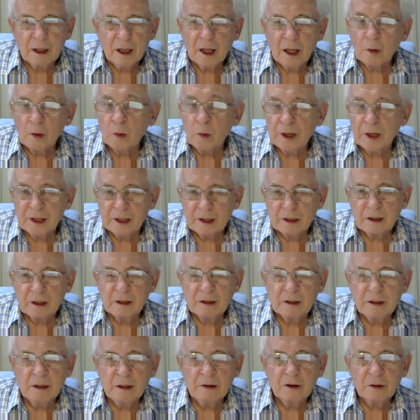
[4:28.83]
and why I
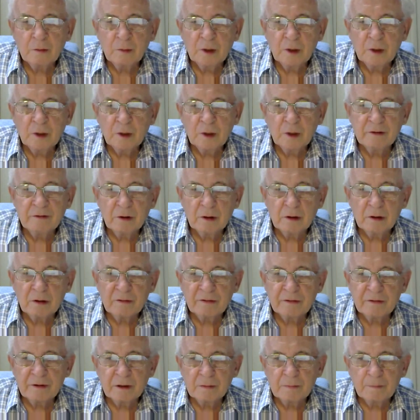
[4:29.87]
continue to be
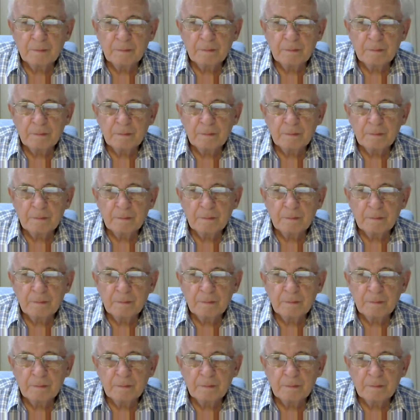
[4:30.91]
involved.